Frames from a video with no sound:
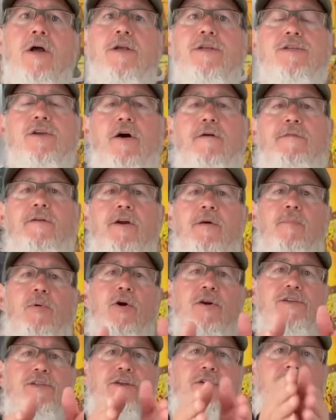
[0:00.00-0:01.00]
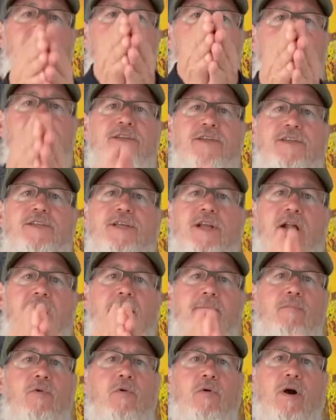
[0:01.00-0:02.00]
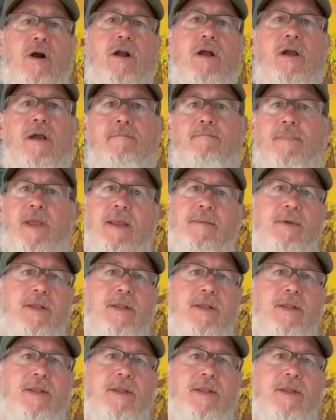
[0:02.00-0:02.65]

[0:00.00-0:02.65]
So if you're a person who wants to sit up more, maybe